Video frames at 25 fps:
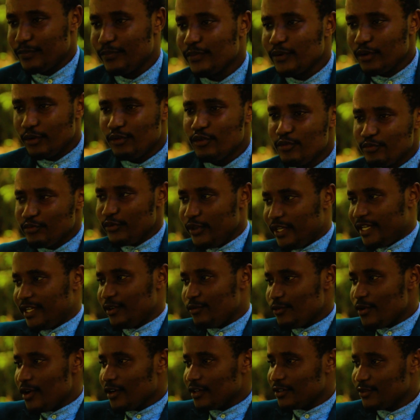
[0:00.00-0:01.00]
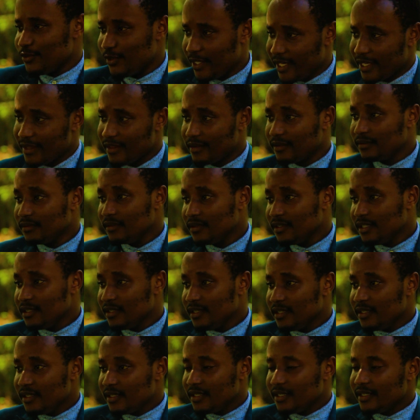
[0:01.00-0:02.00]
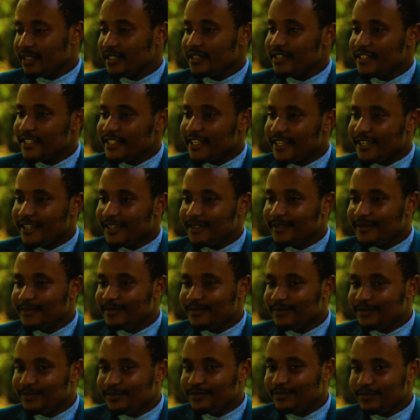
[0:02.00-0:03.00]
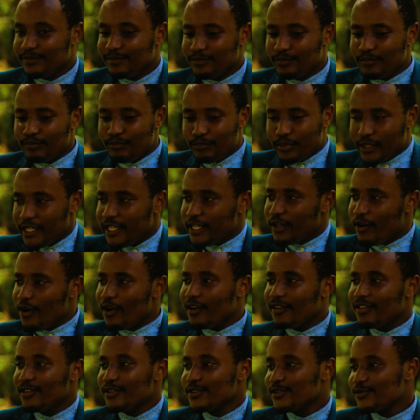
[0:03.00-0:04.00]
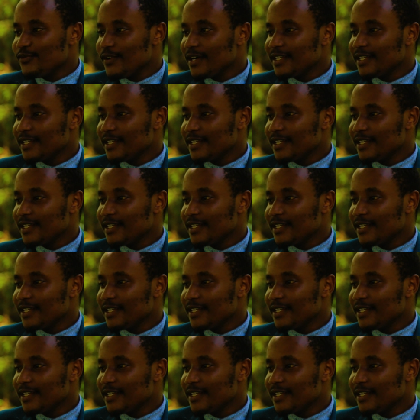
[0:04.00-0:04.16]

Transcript: people whom we can work together? And bringing all those